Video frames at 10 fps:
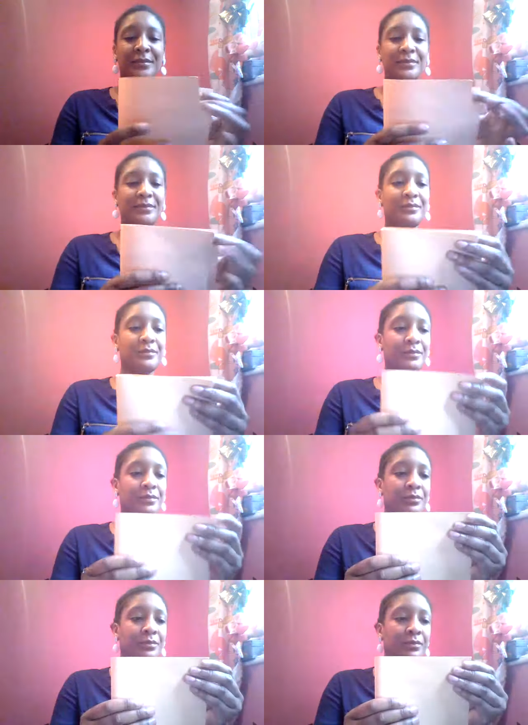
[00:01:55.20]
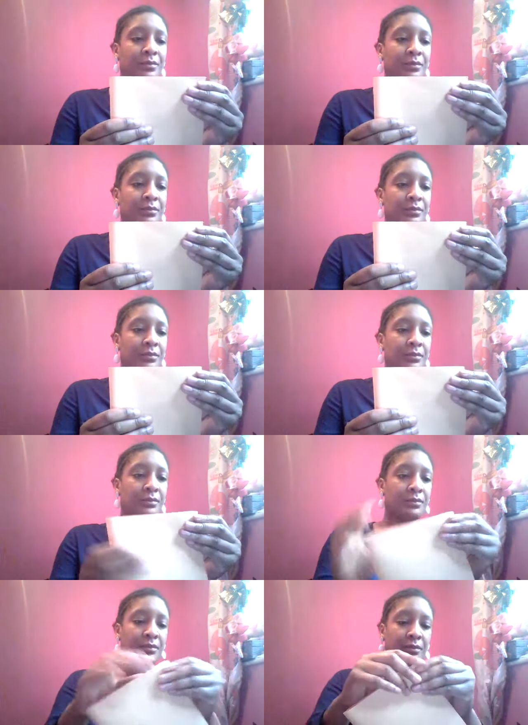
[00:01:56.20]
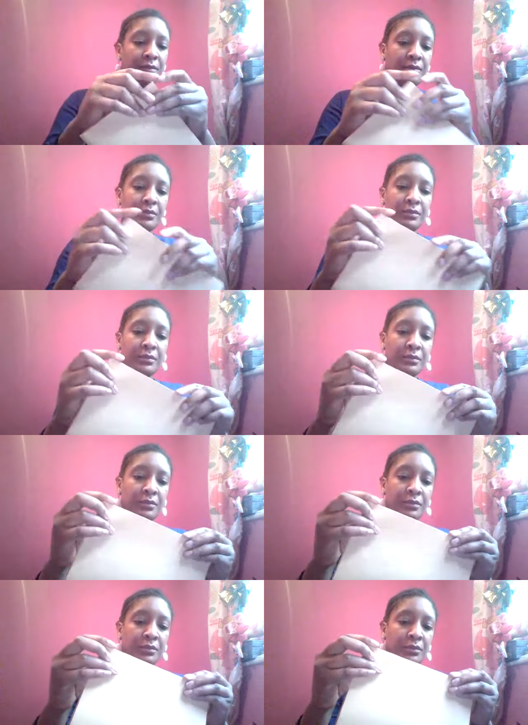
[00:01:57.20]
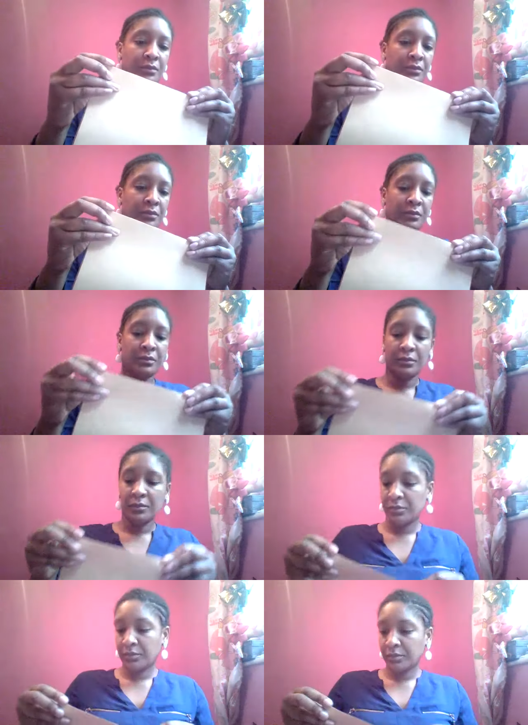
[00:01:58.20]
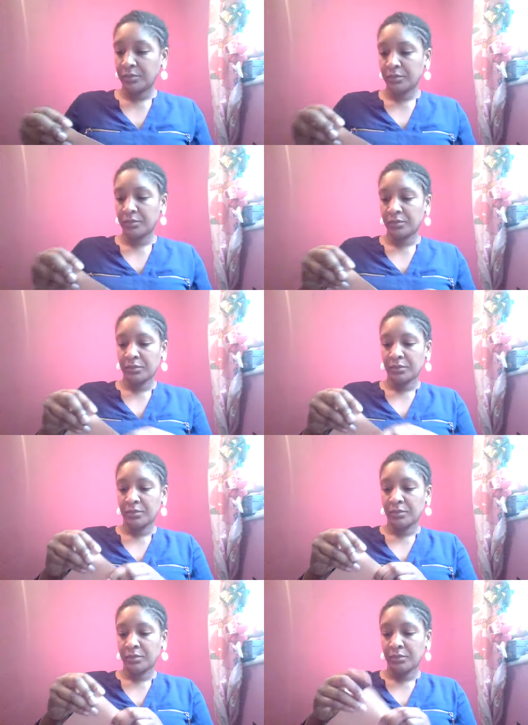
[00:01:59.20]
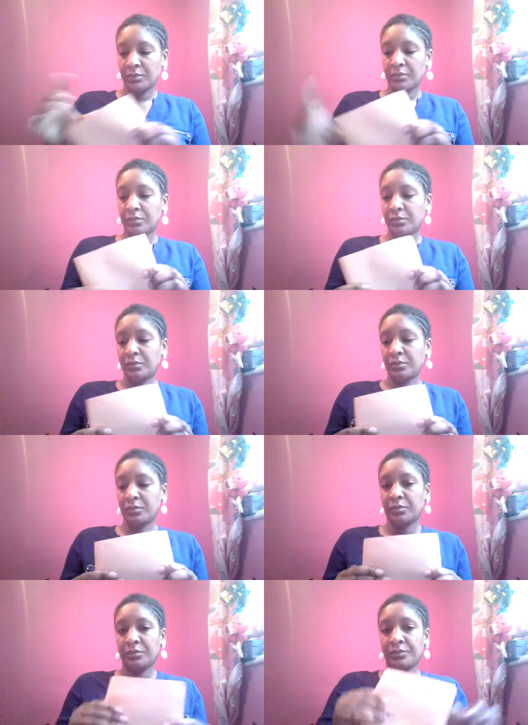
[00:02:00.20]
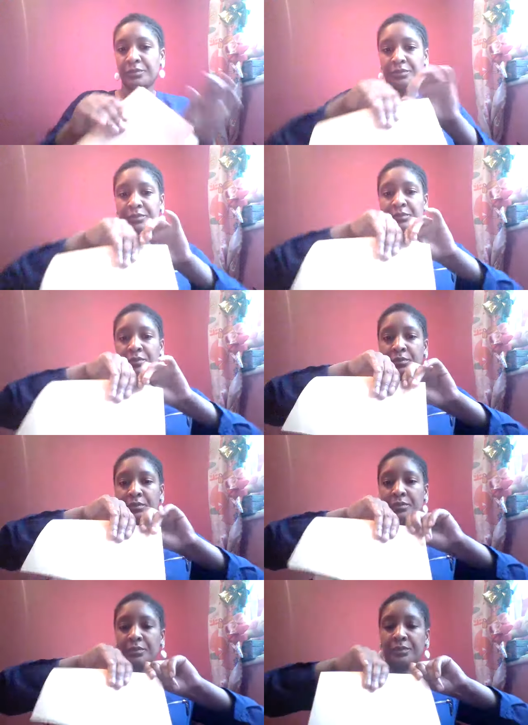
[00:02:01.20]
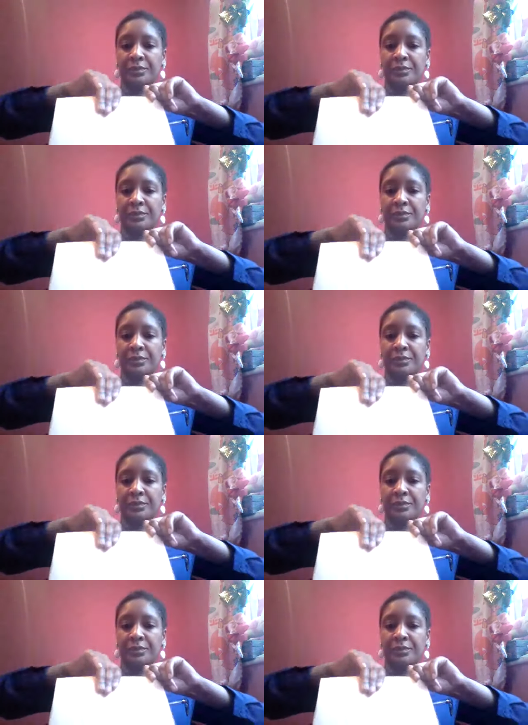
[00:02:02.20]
No one is speaking in this clip.